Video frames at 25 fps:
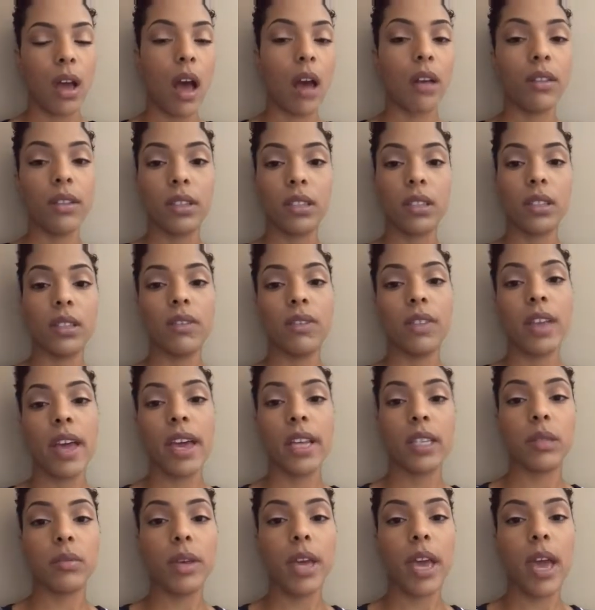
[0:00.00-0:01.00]
all this stuff that
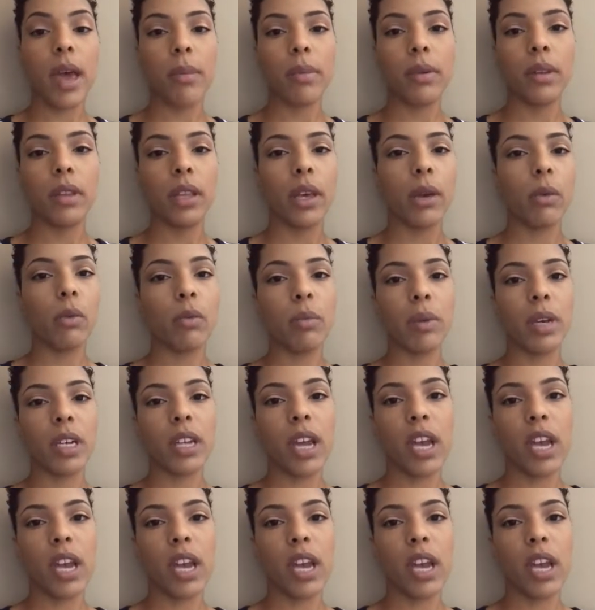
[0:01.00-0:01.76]
has been happening like with my